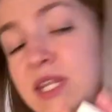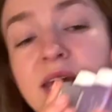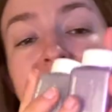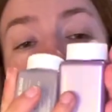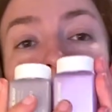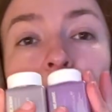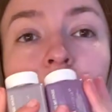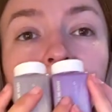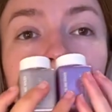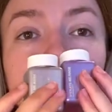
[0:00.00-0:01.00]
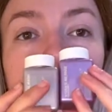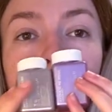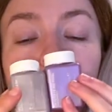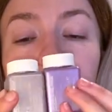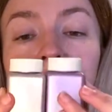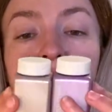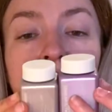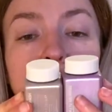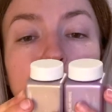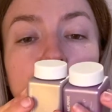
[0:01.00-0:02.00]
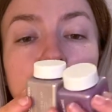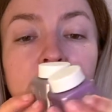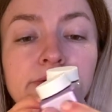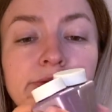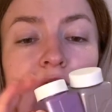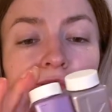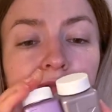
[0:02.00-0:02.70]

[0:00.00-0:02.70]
these two little samples of